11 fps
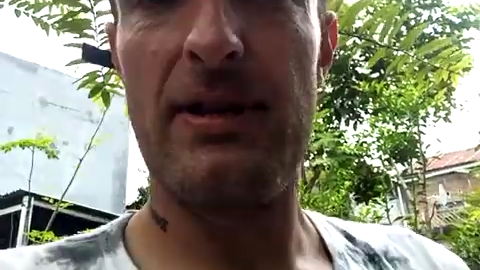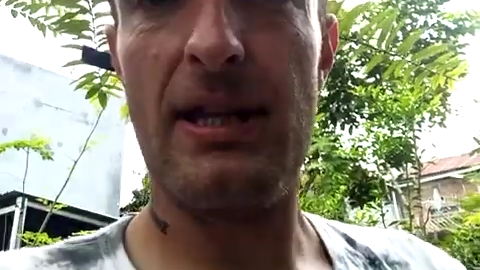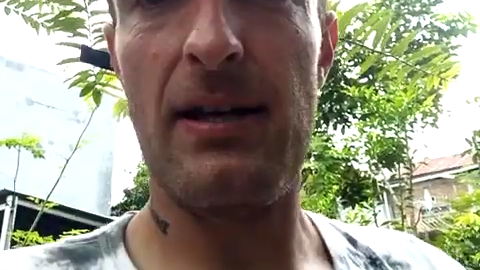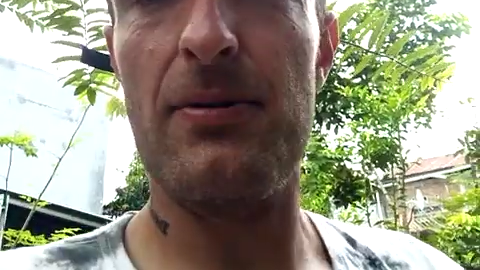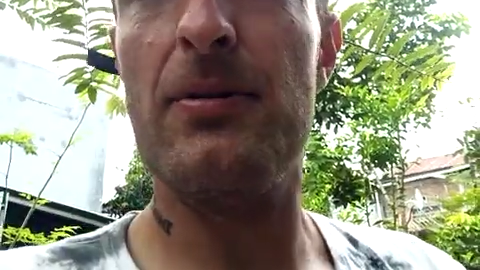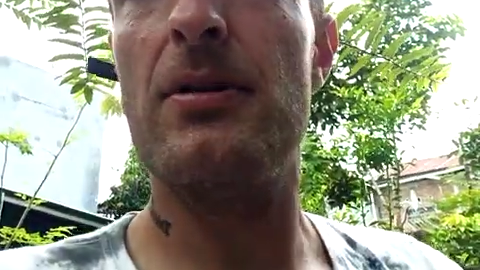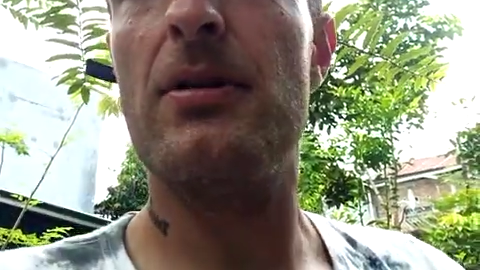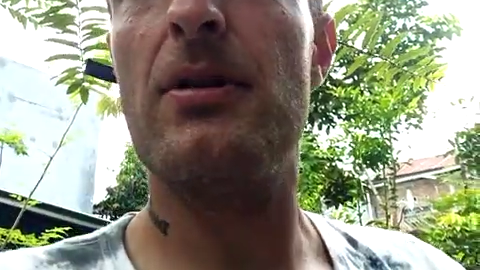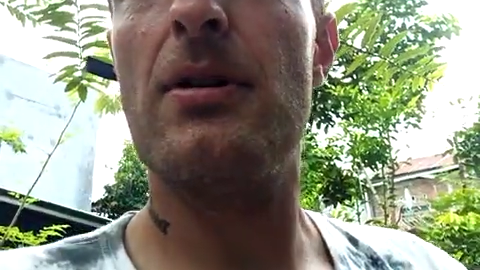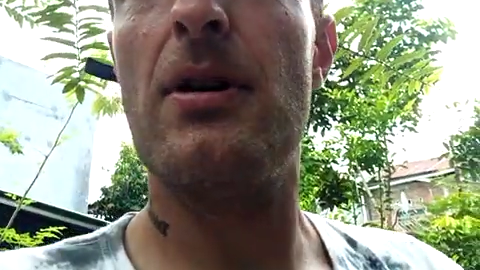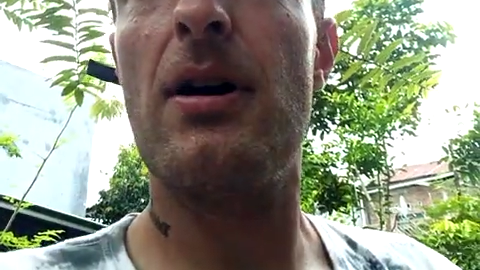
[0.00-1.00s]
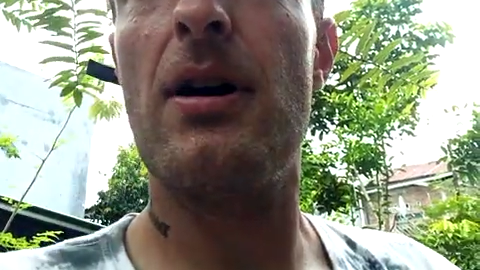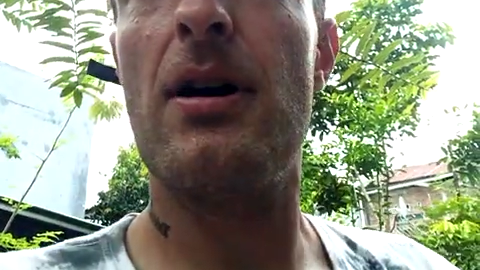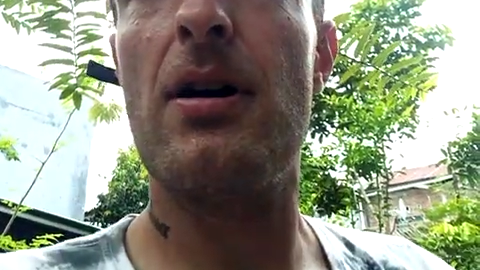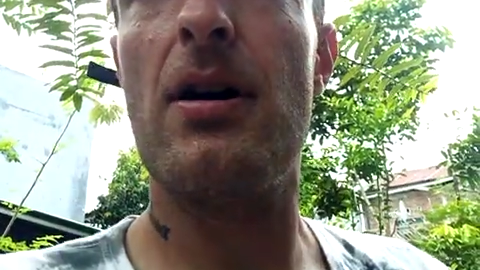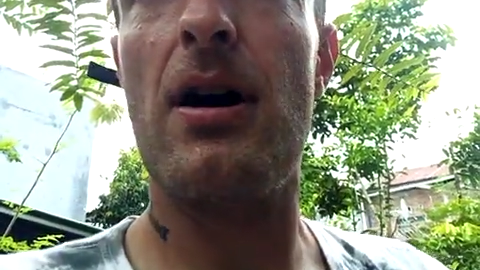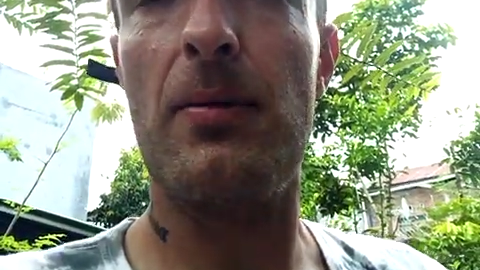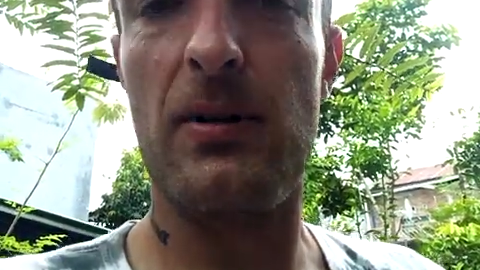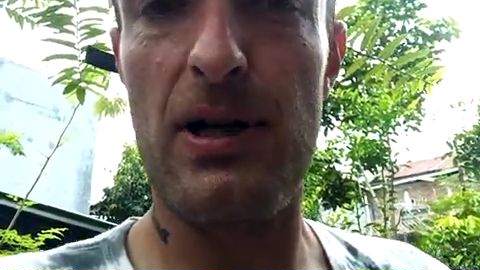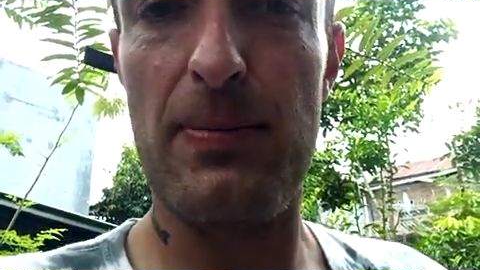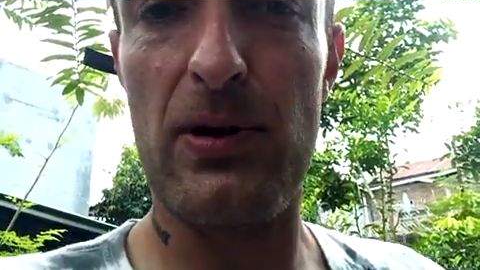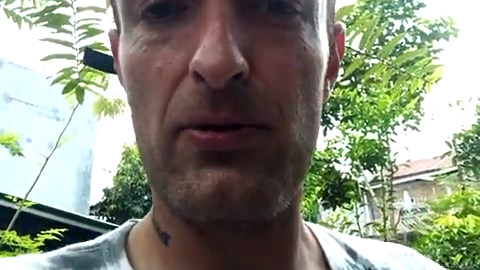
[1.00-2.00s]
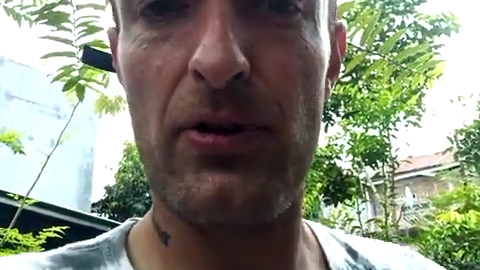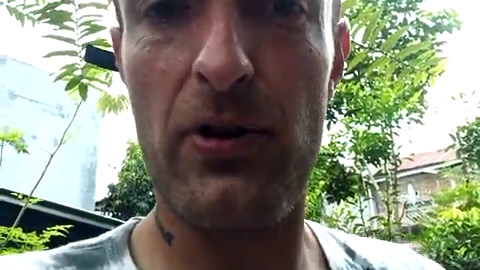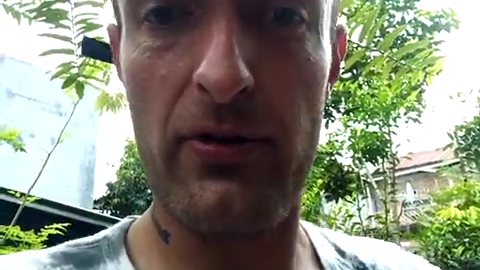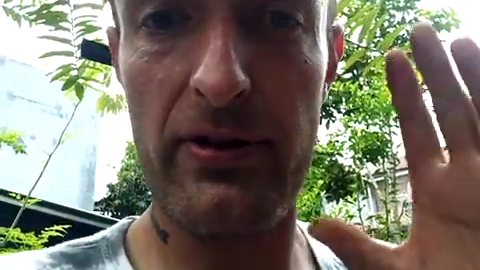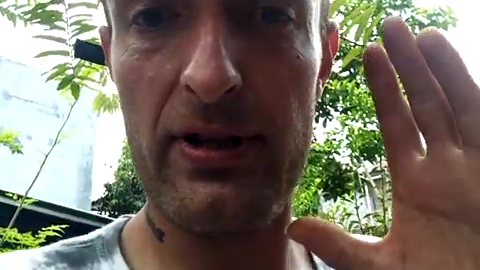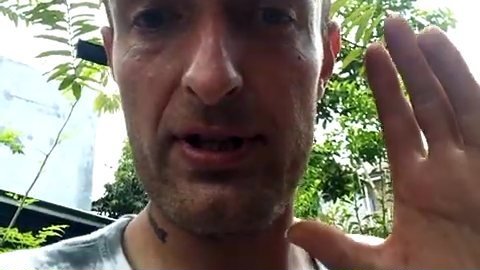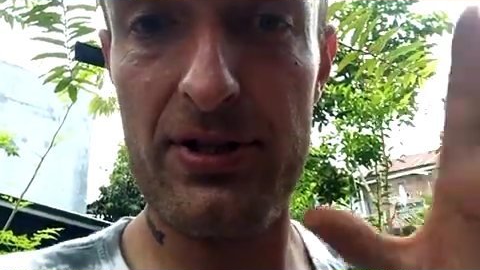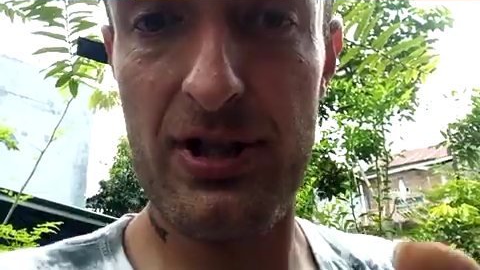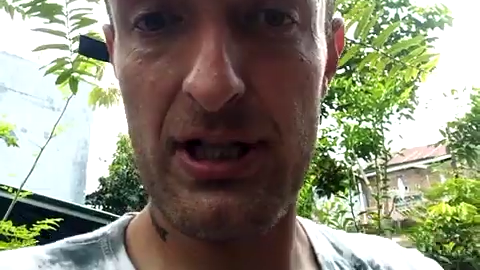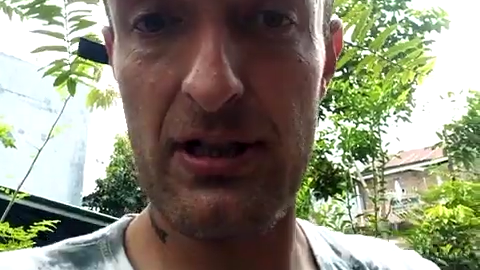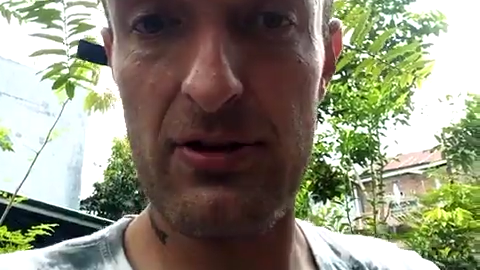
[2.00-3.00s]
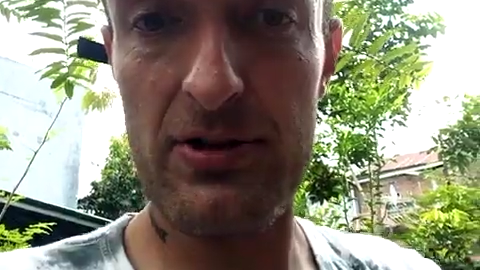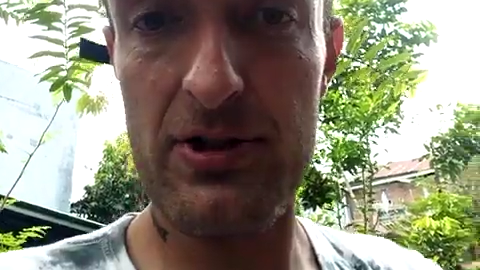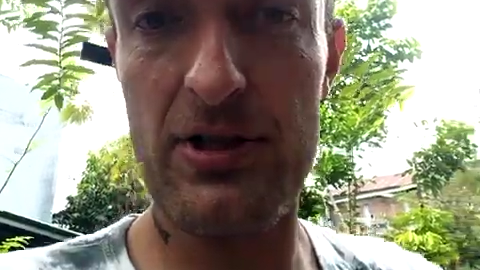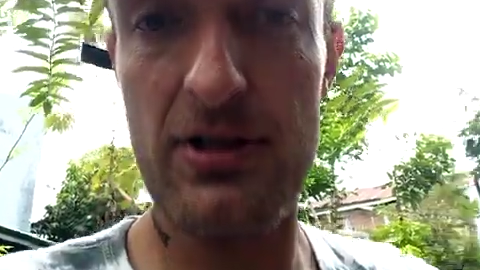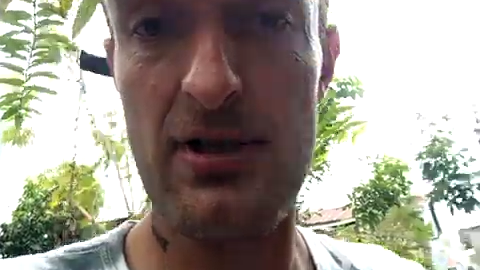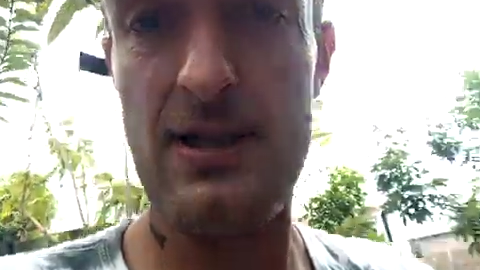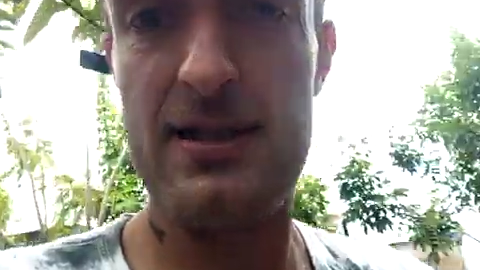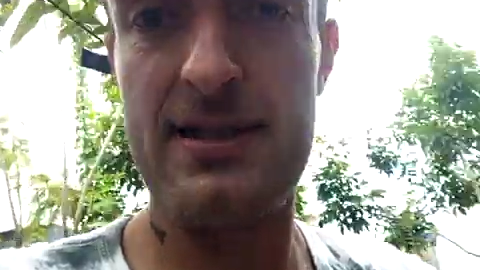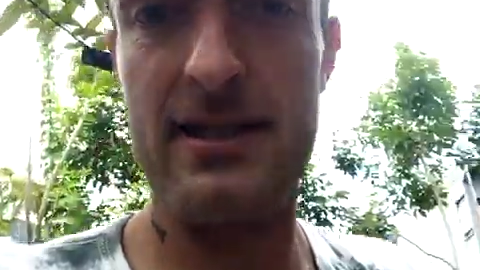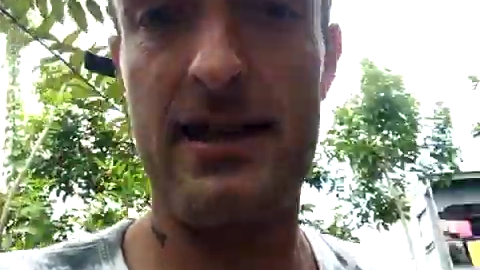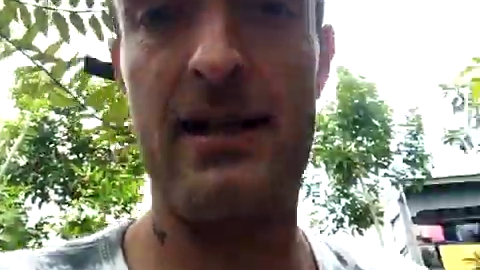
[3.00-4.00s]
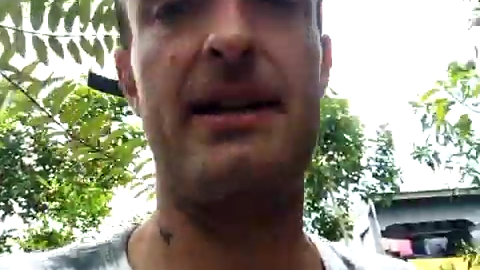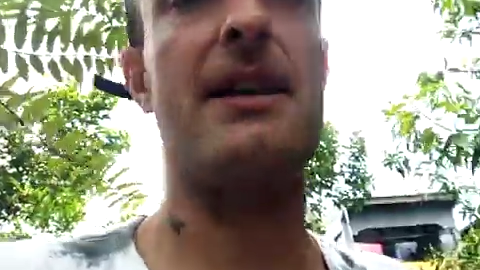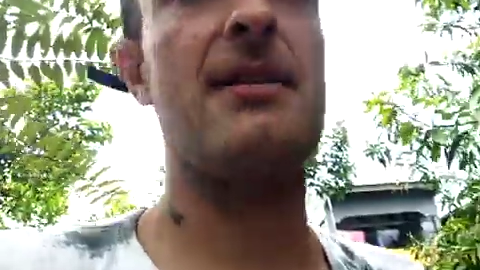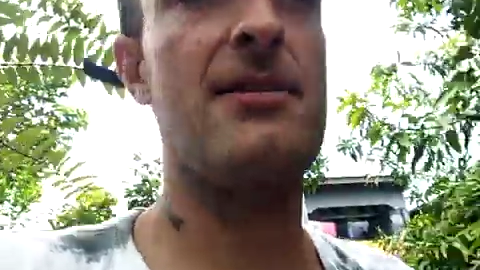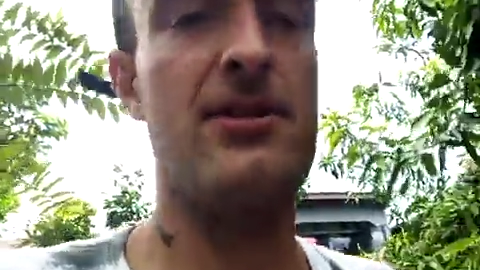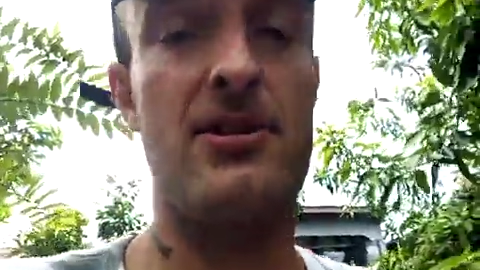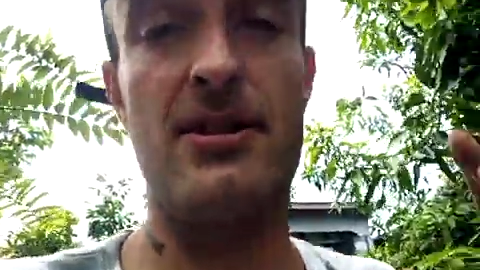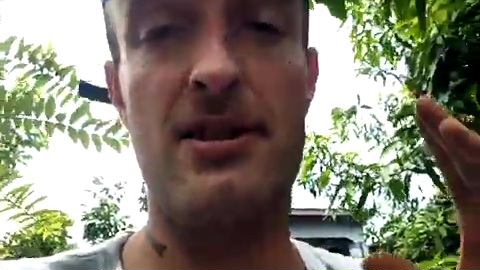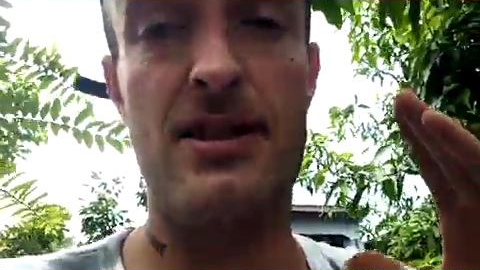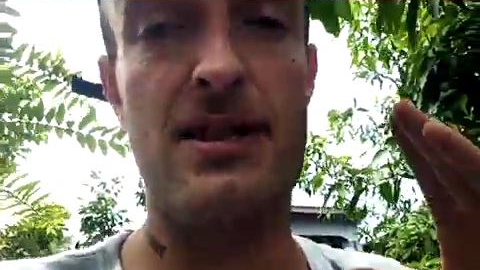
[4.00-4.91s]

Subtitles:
Now I'm going to build another chicken hutch and stick that next to it,